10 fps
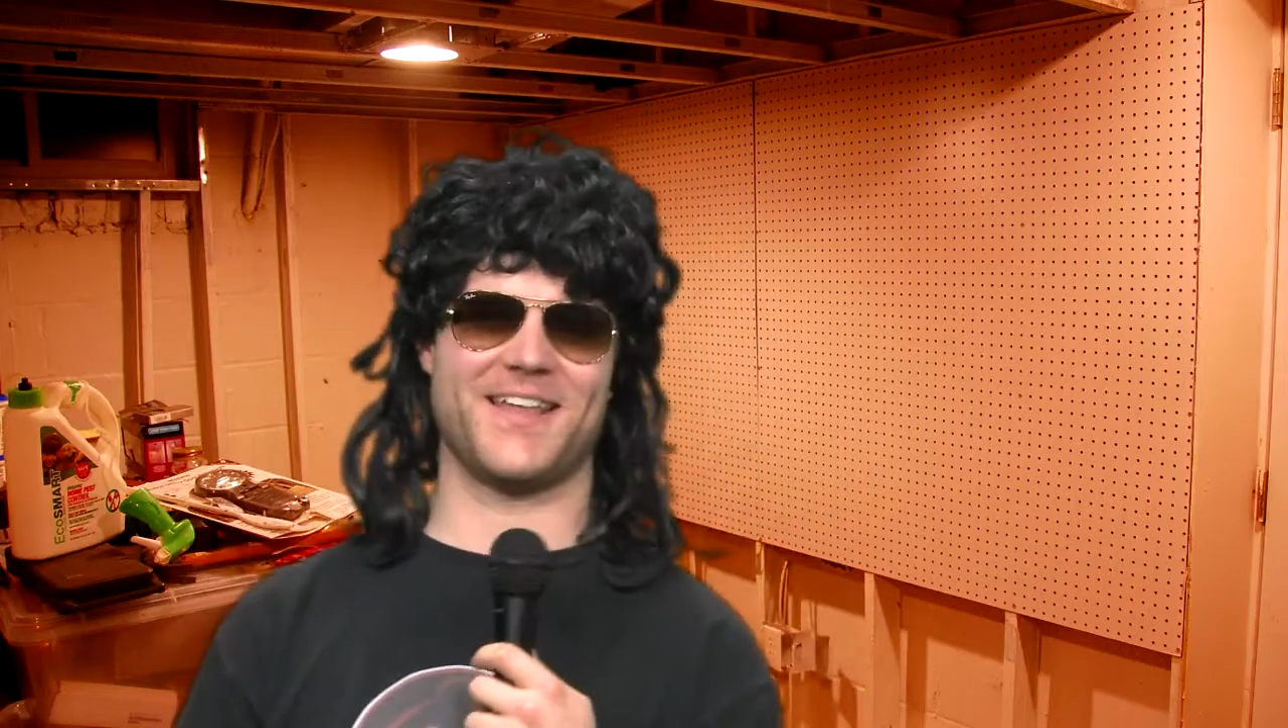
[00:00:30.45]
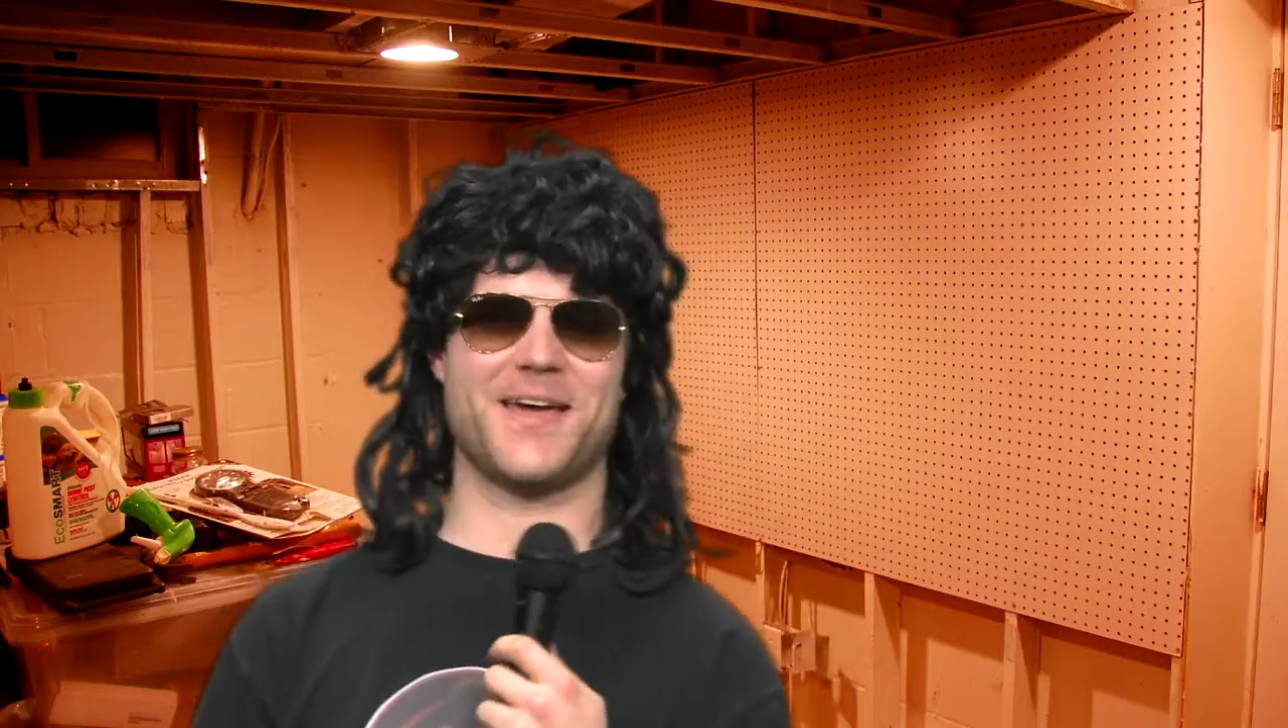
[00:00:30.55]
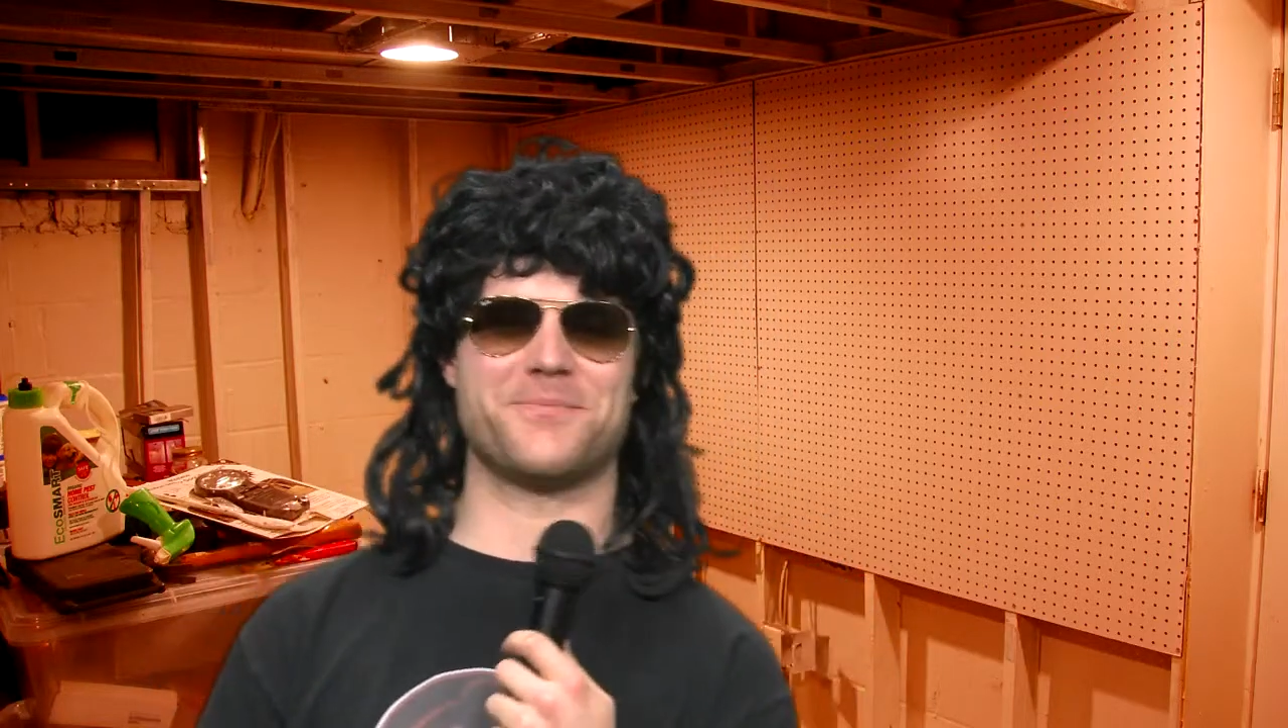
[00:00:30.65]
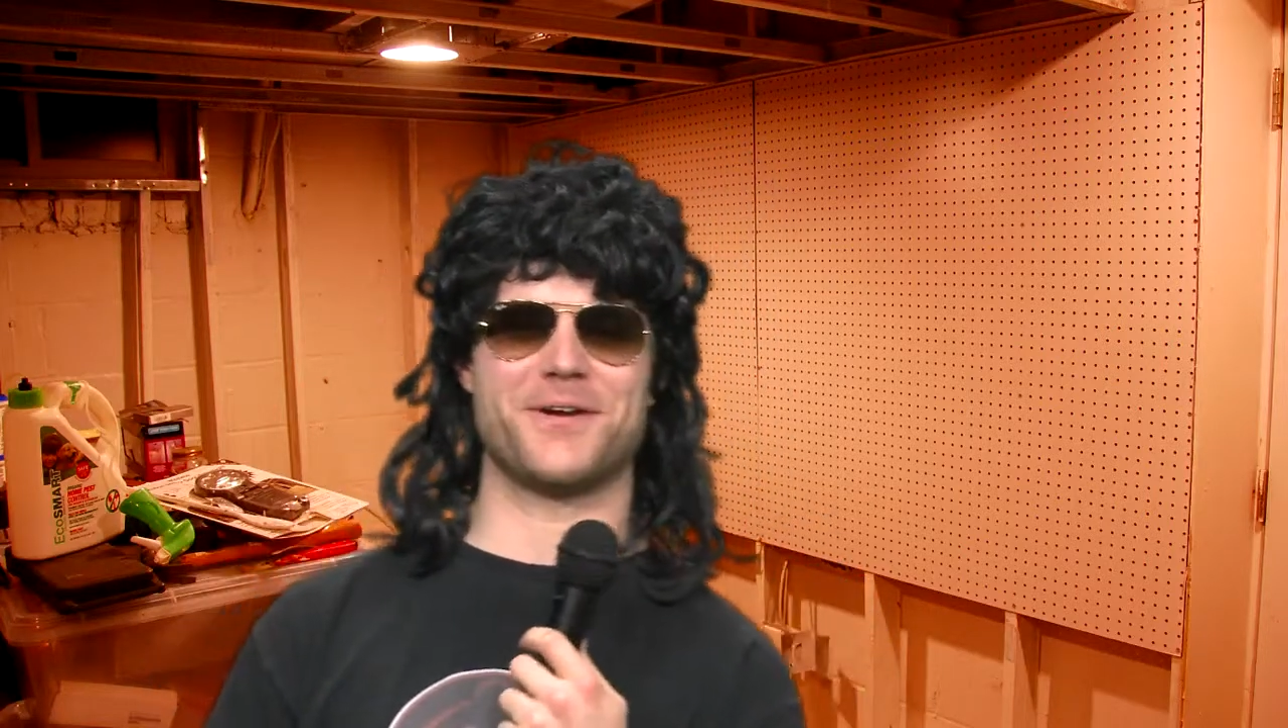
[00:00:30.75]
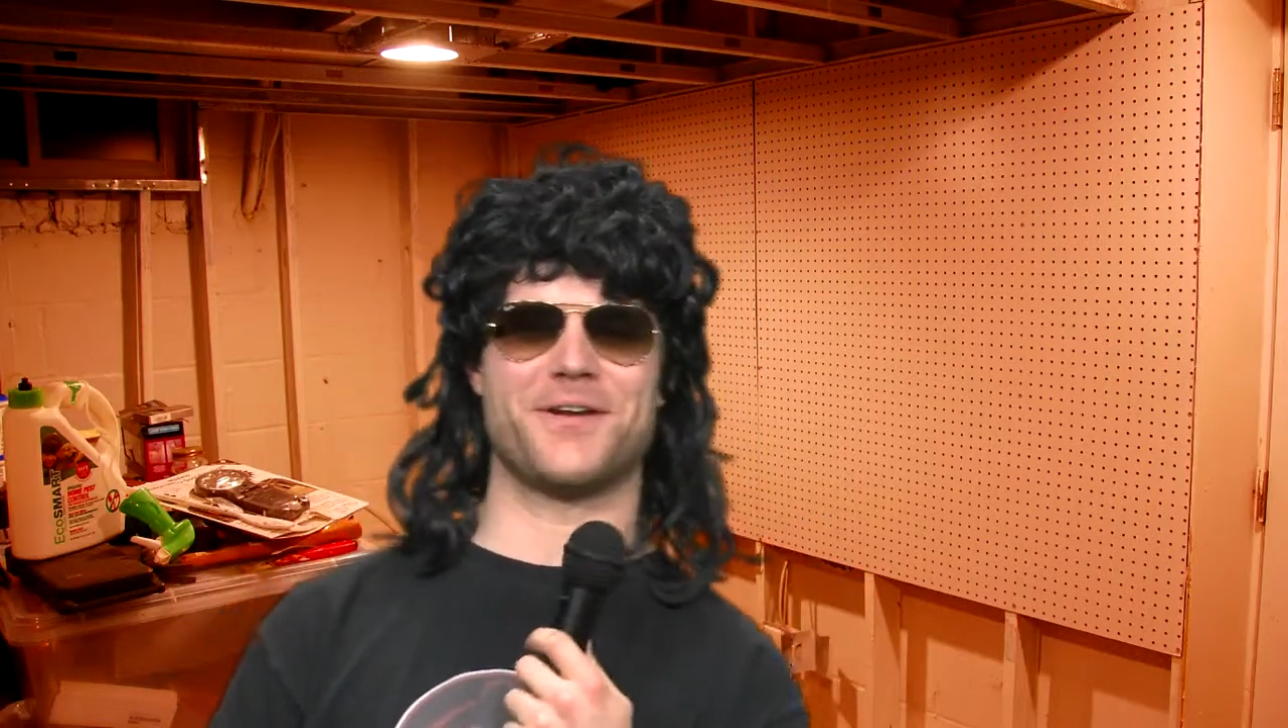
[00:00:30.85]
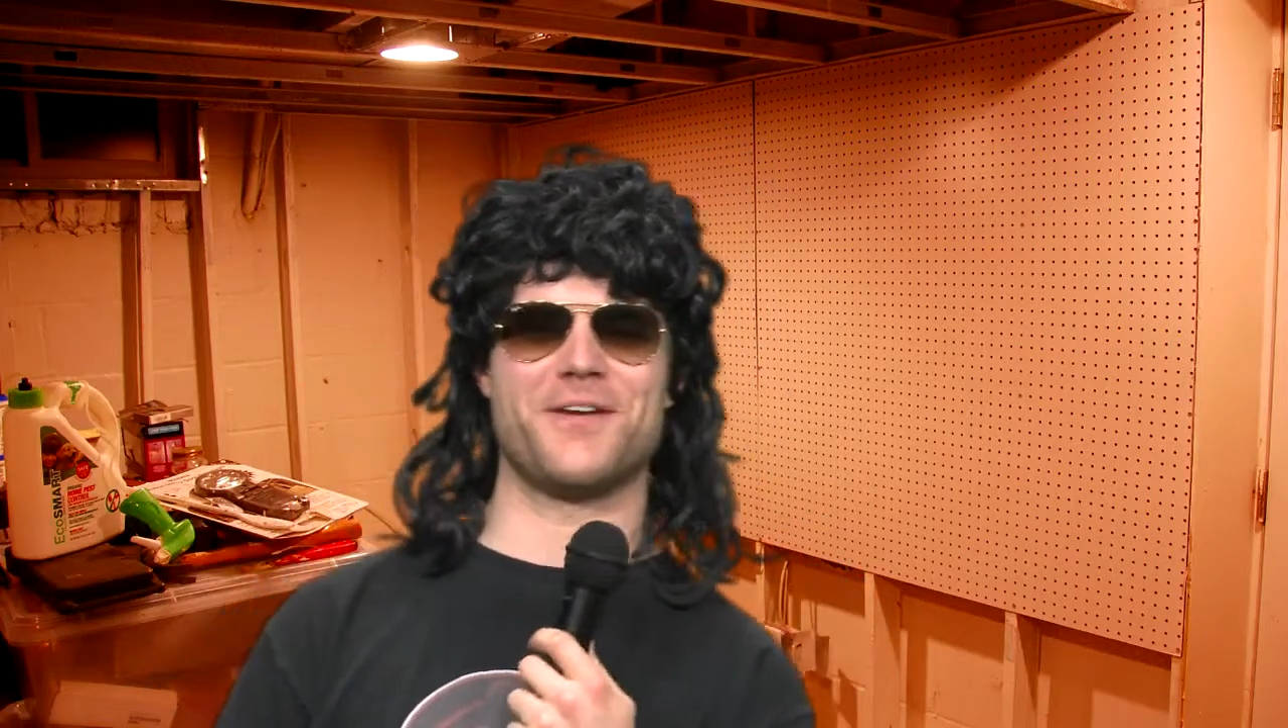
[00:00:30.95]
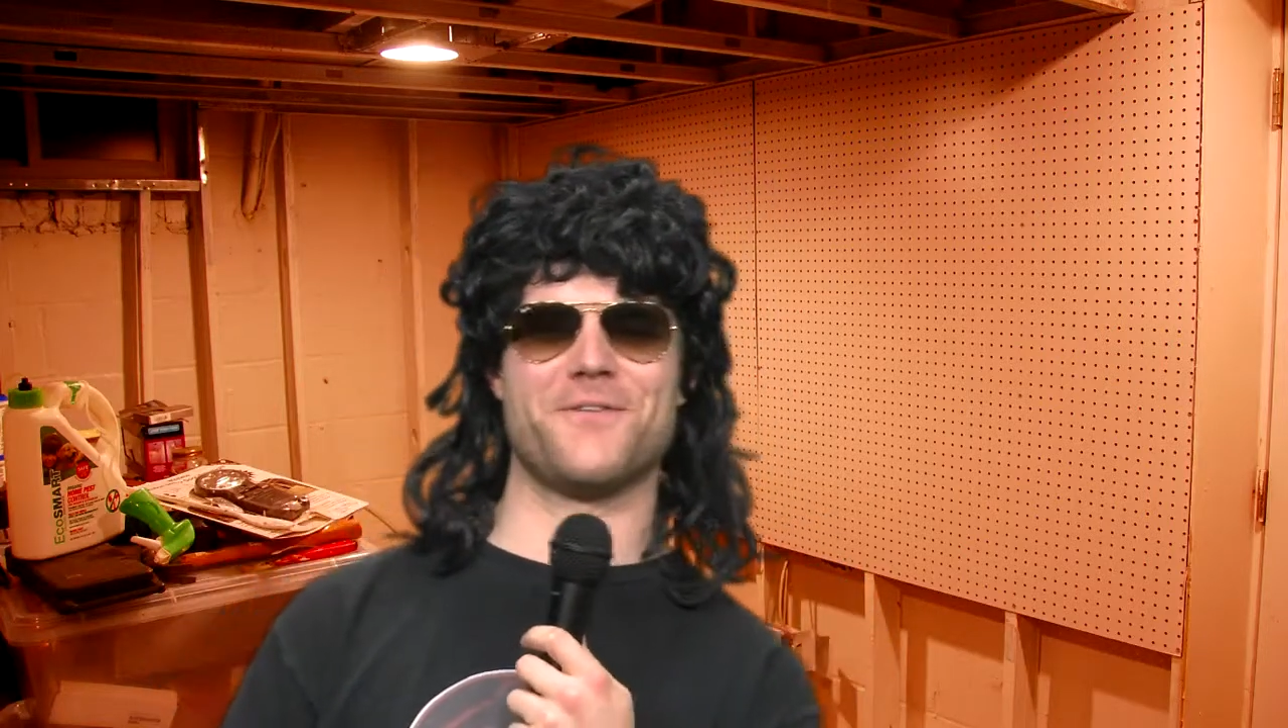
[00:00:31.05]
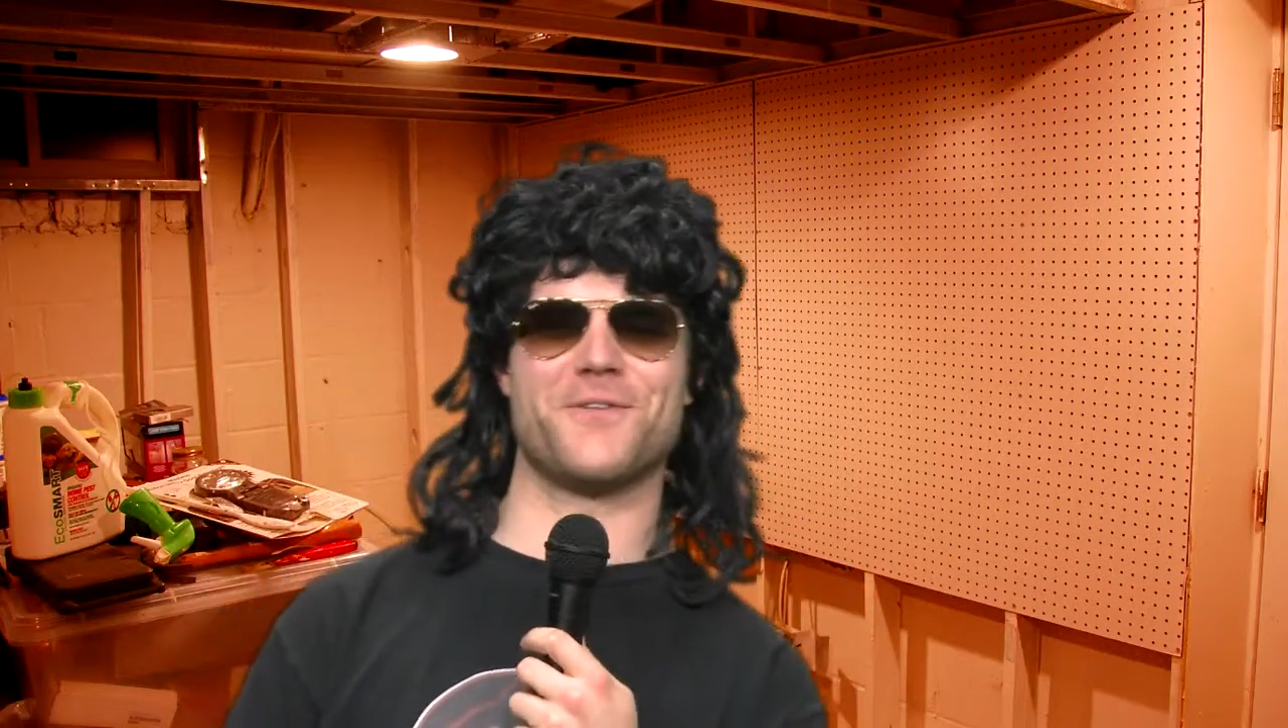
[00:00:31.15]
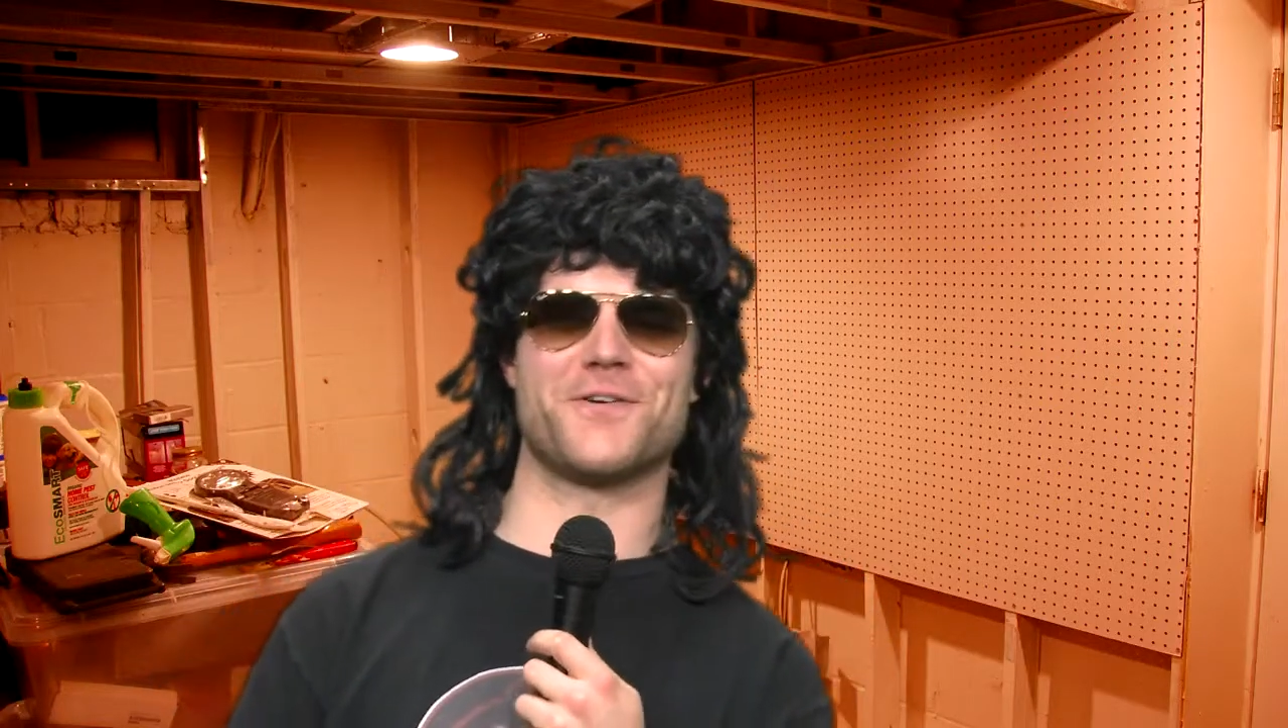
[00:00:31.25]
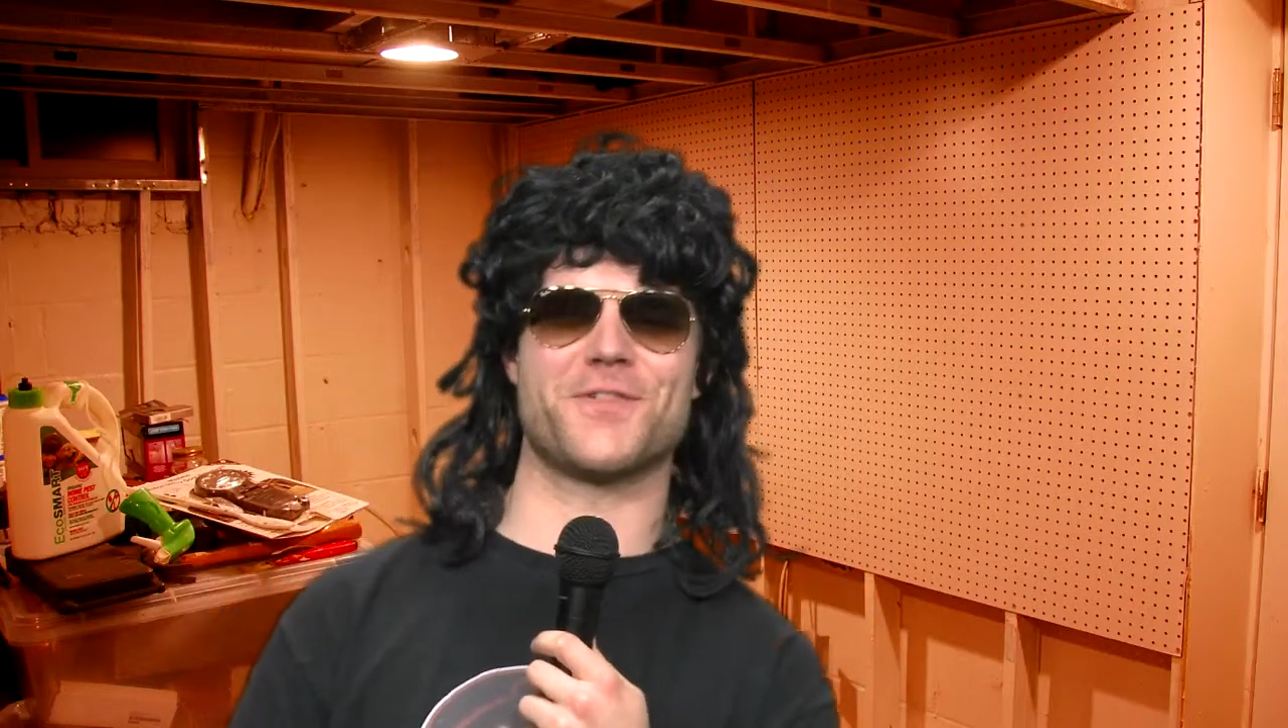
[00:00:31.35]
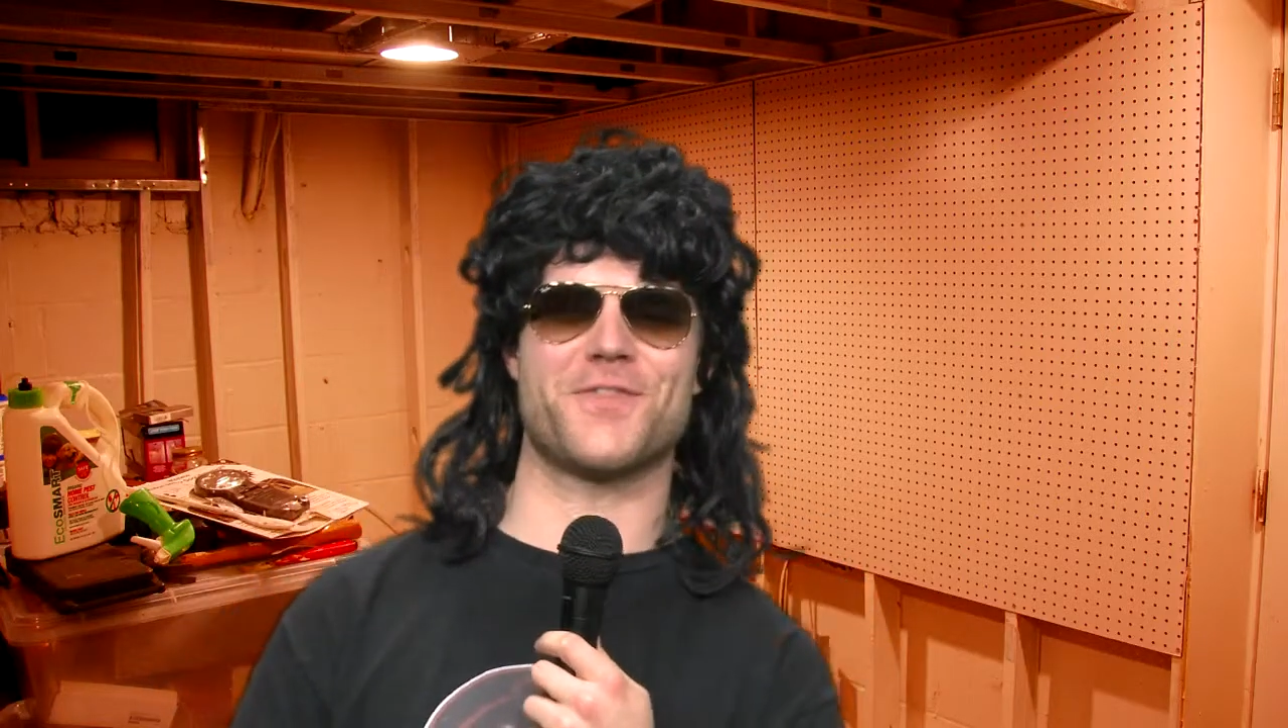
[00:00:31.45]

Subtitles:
library of over